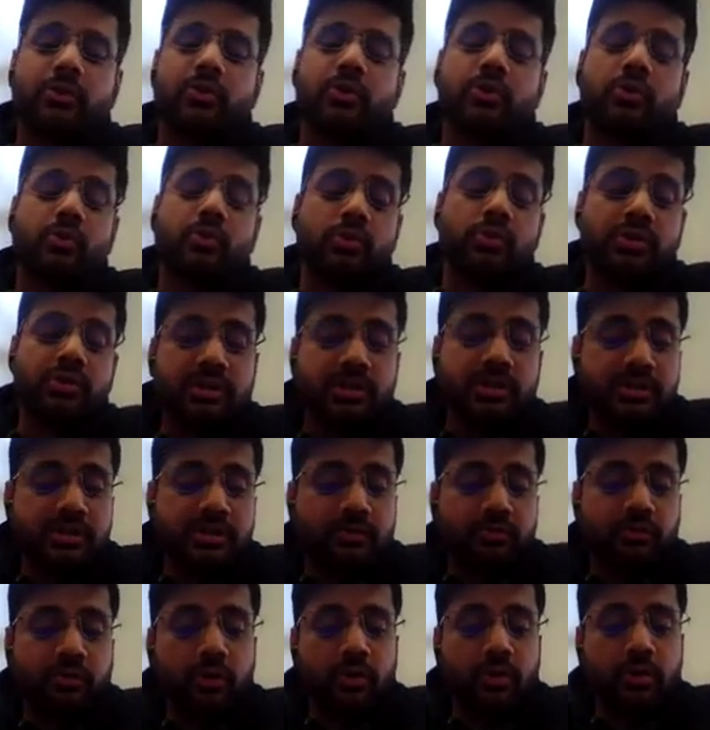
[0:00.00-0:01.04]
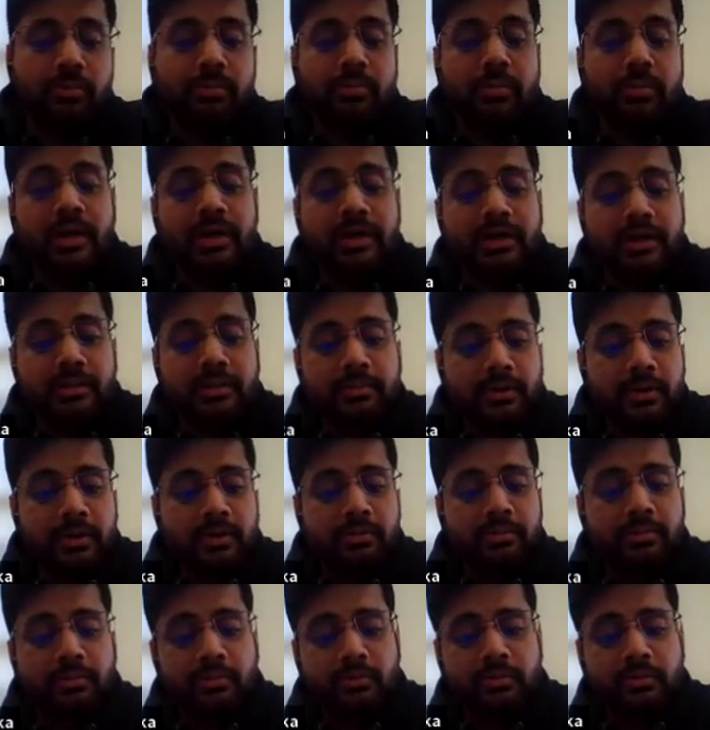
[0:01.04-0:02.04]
do this for multiple